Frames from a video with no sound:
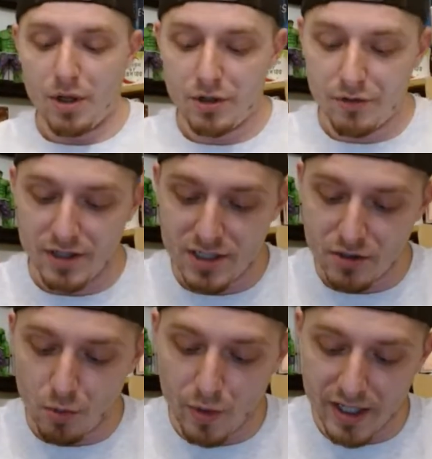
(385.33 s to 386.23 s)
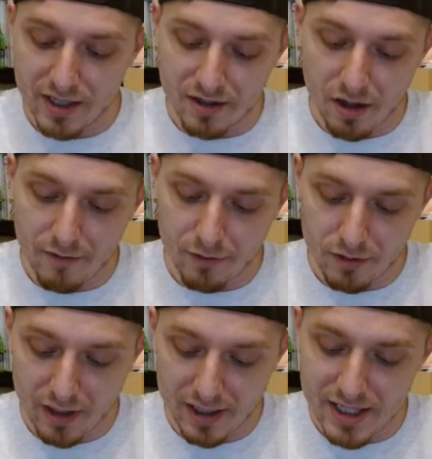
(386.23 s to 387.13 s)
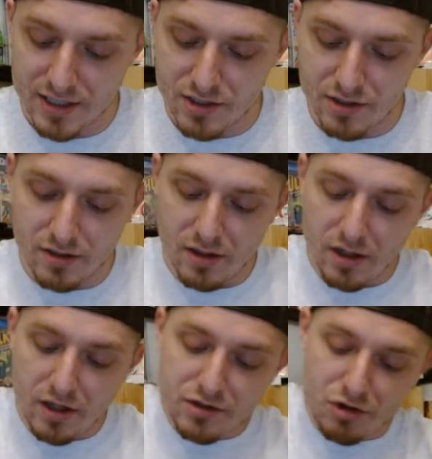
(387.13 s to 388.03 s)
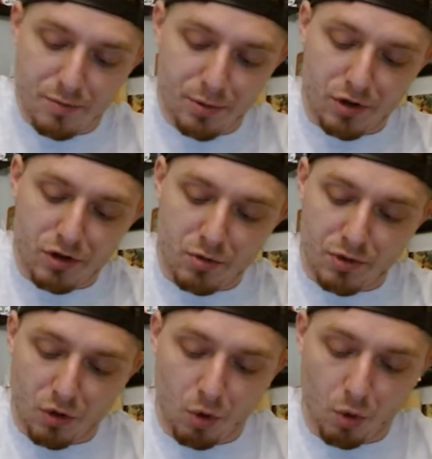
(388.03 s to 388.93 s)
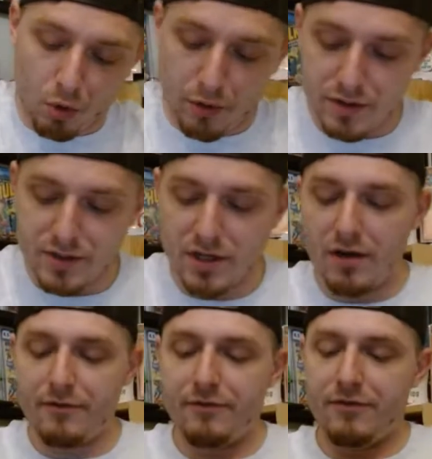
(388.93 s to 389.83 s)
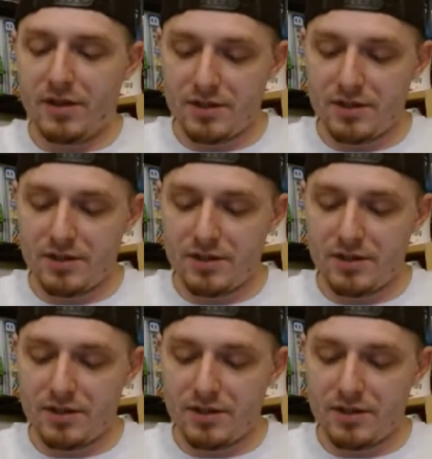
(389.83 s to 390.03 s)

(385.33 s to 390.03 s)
But, dude, this is a wicked cover. Like, he's super good with the horror stuff.